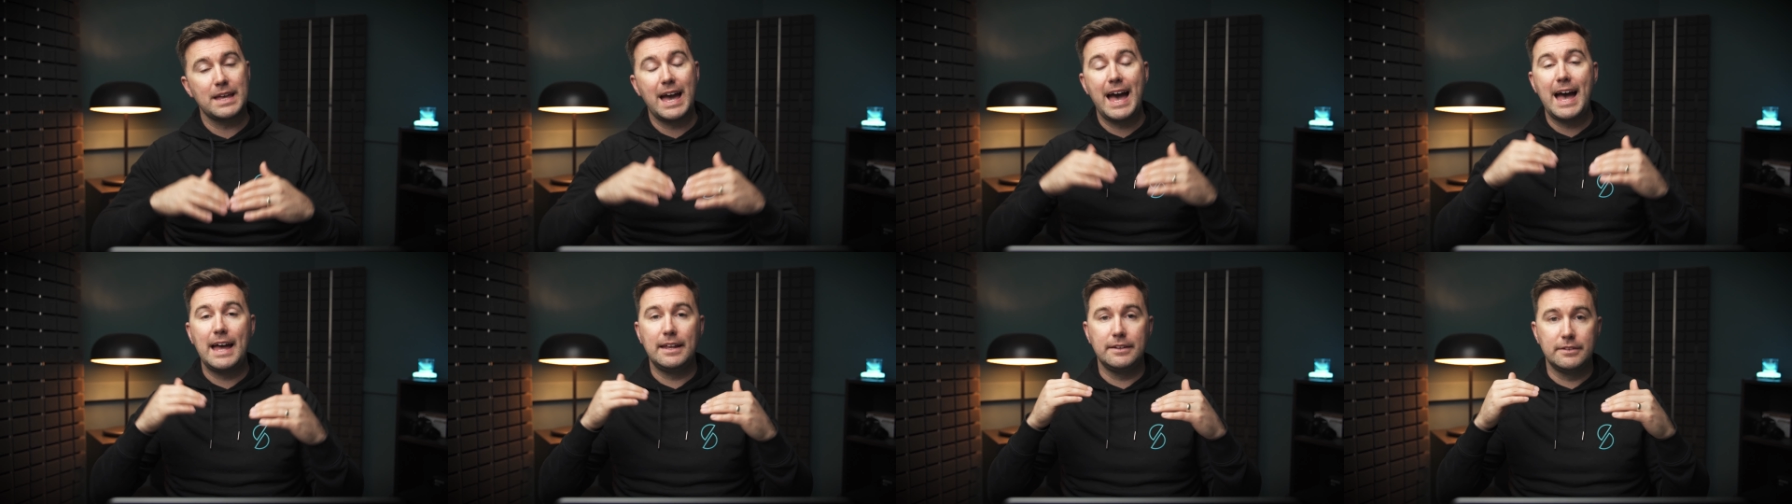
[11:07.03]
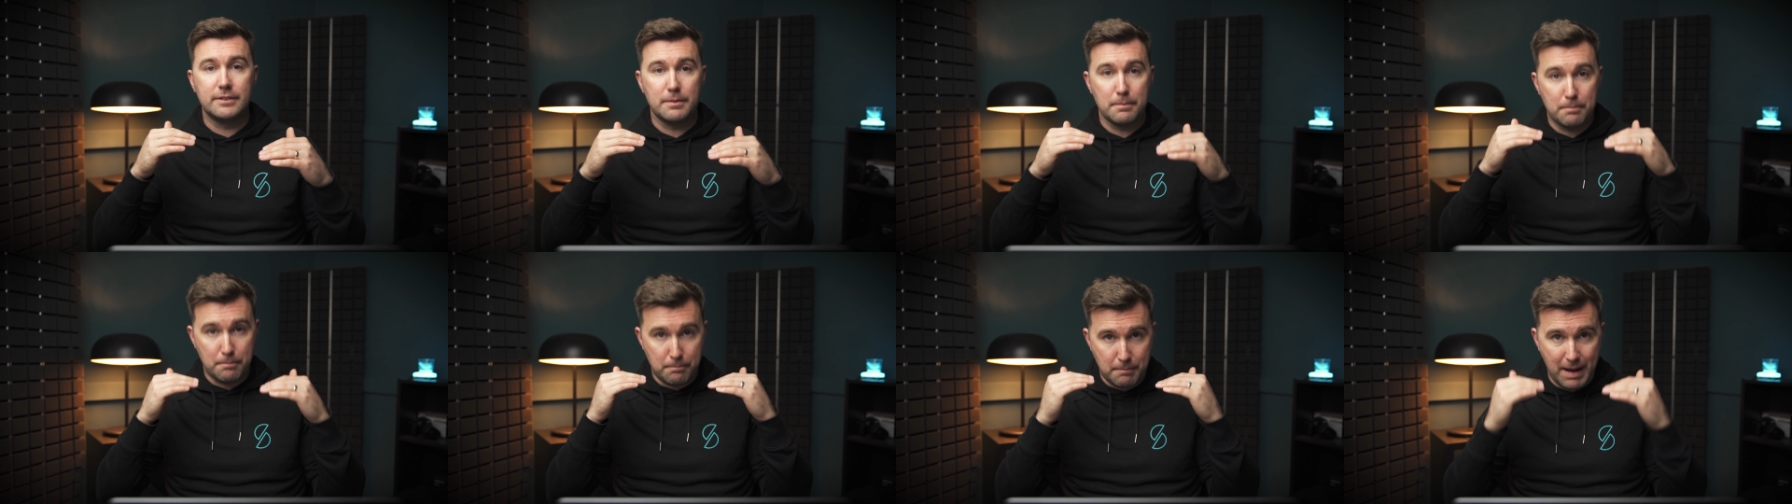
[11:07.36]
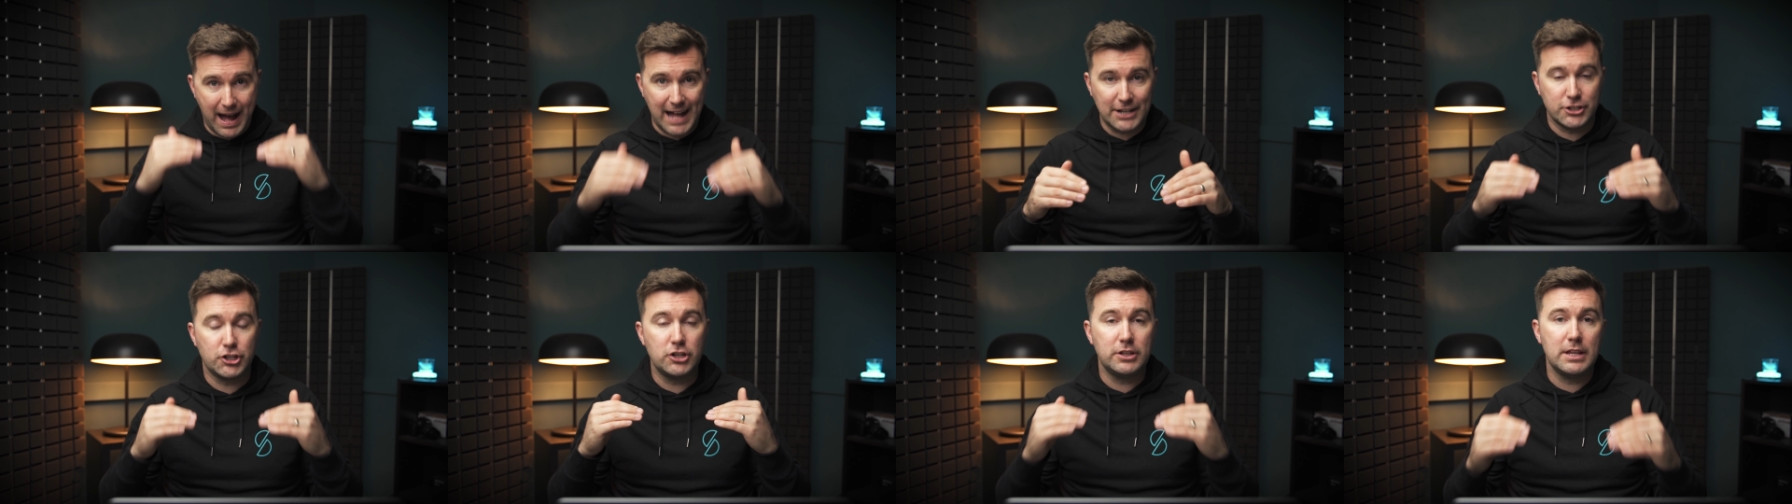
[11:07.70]
and
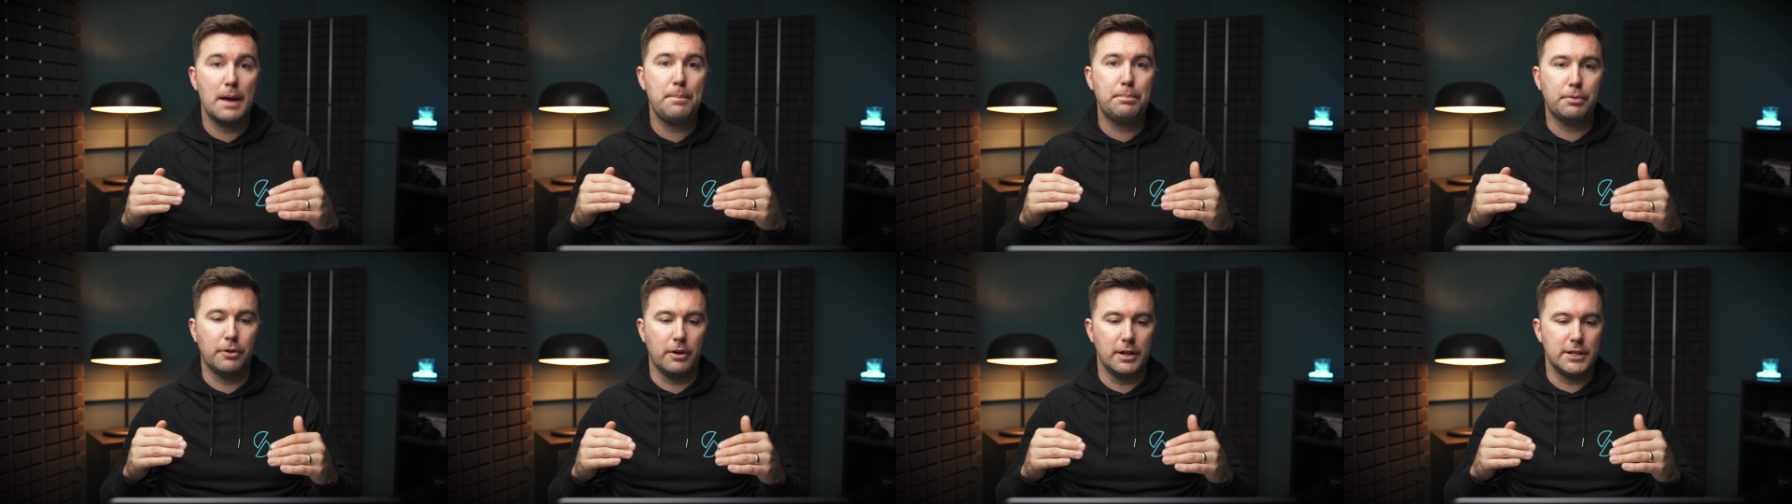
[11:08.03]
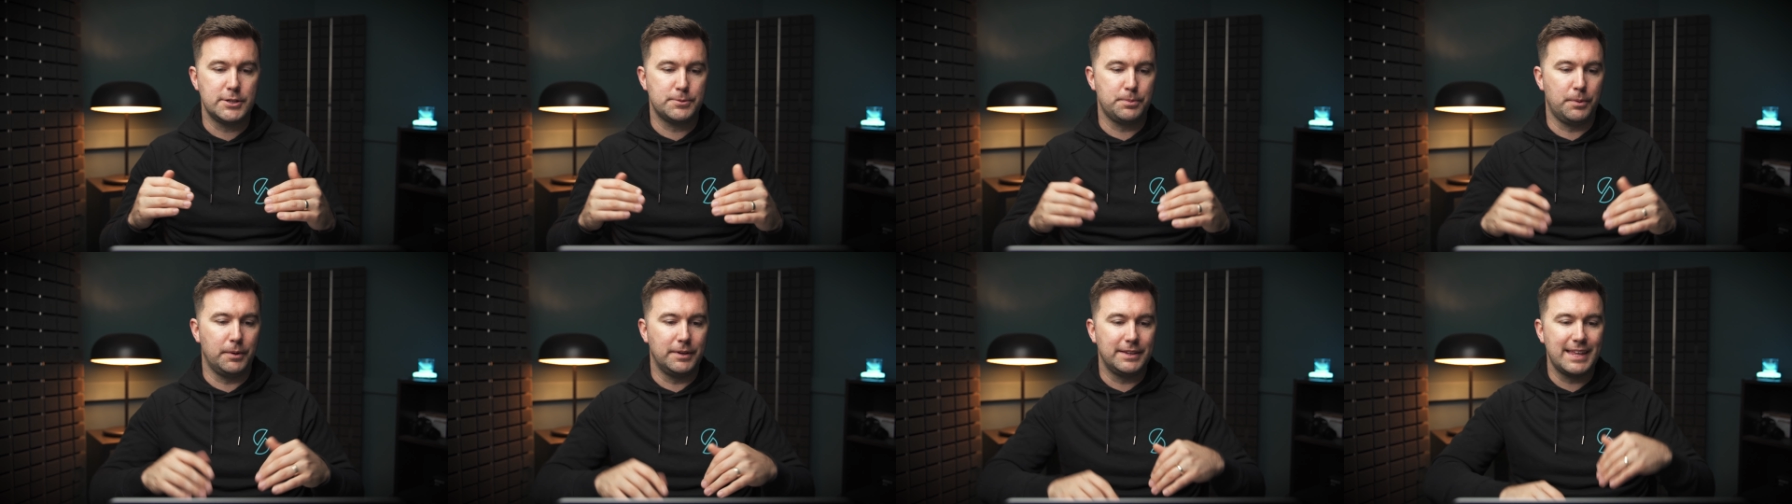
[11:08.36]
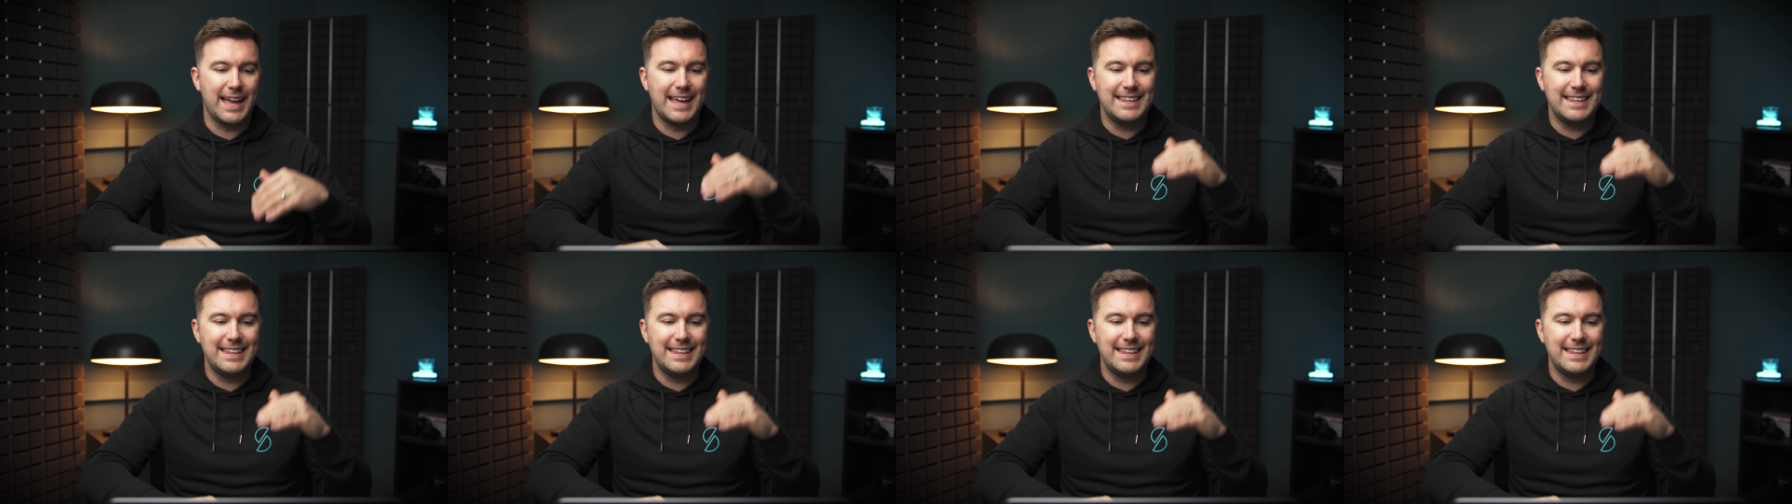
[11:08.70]
matching that price point,